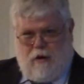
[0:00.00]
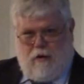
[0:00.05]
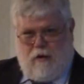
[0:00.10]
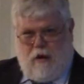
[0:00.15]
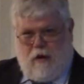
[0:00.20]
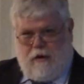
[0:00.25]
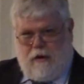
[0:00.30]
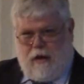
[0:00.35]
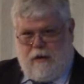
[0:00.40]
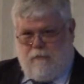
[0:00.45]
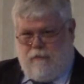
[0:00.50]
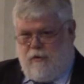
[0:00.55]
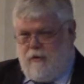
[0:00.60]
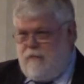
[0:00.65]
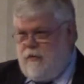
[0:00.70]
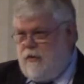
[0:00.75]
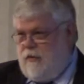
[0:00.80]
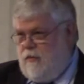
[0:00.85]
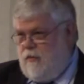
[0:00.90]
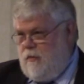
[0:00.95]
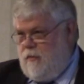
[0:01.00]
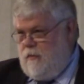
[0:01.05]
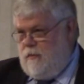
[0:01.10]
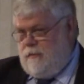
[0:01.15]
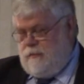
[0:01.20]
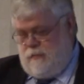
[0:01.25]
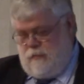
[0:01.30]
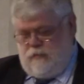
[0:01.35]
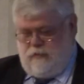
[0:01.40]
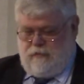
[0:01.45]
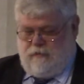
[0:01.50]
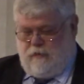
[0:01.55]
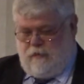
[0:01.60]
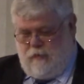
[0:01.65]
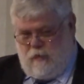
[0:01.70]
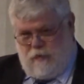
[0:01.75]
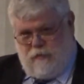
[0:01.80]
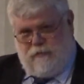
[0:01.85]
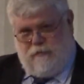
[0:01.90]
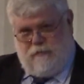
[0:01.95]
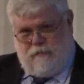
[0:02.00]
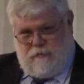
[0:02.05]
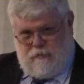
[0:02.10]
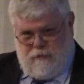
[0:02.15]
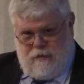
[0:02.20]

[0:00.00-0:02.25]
not yet privy to, which, of course,